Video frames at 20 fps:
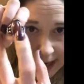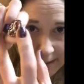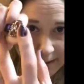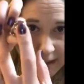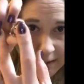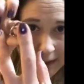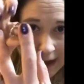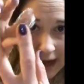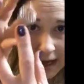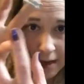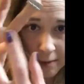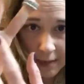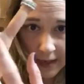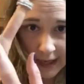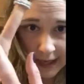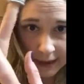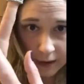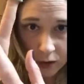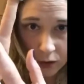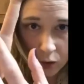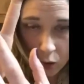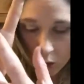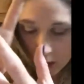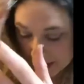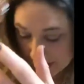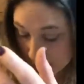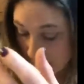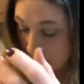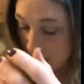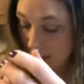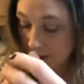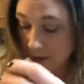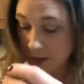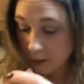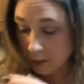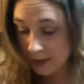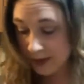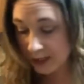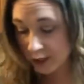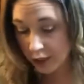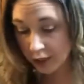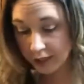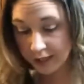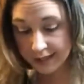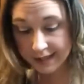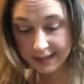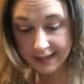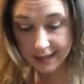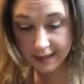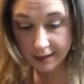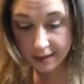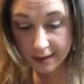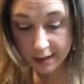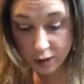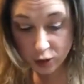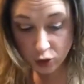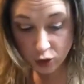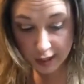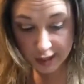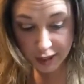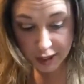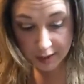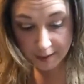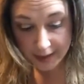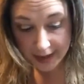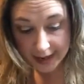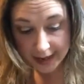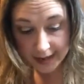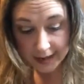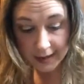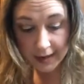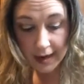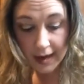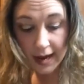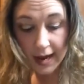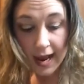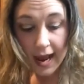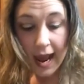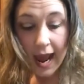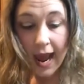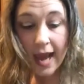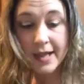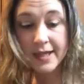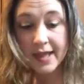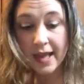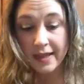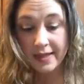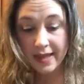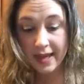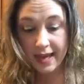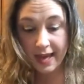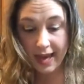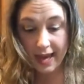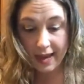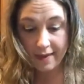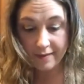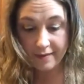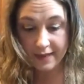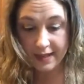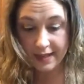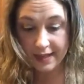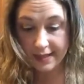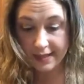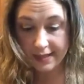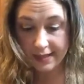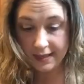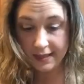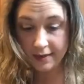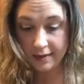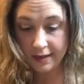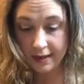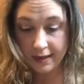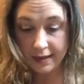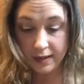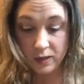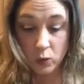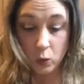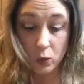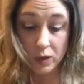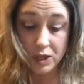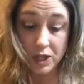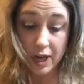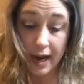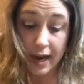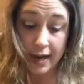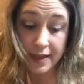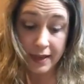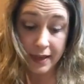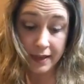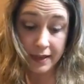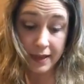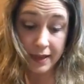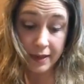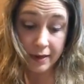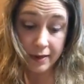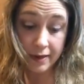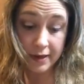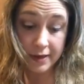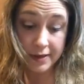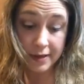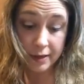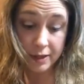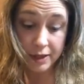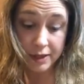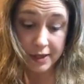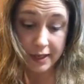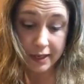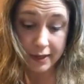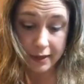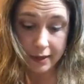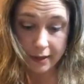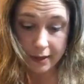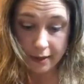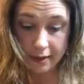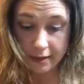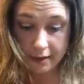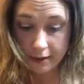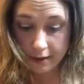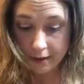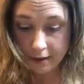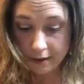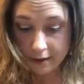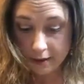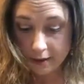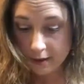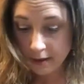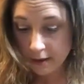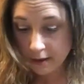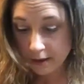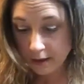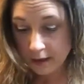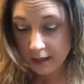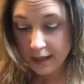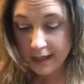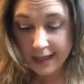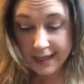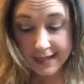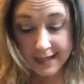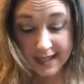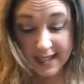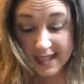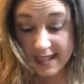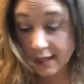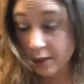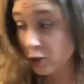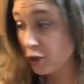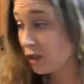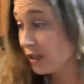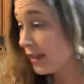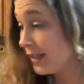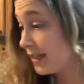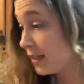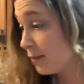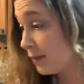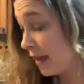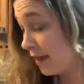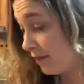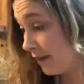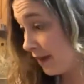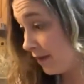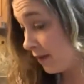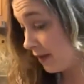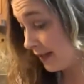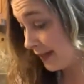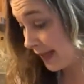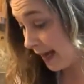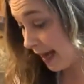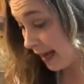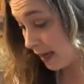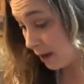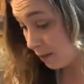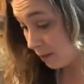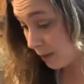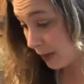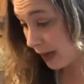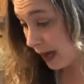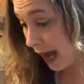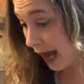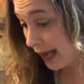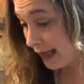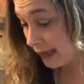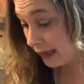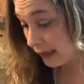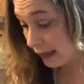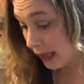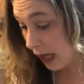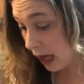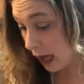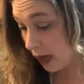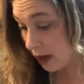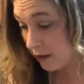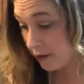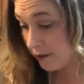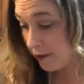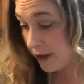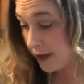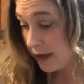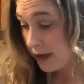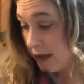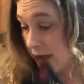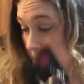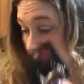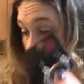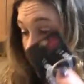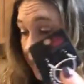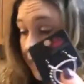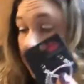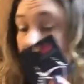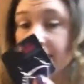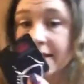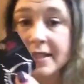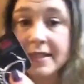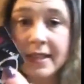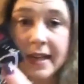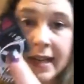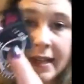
and the bottom. Of course, all of the rings you're going to see here are stretchy band. And then they have these earrings, which I think the earrings are just killer. Like I said, this usually isn't my favorite set, but I love these earrings and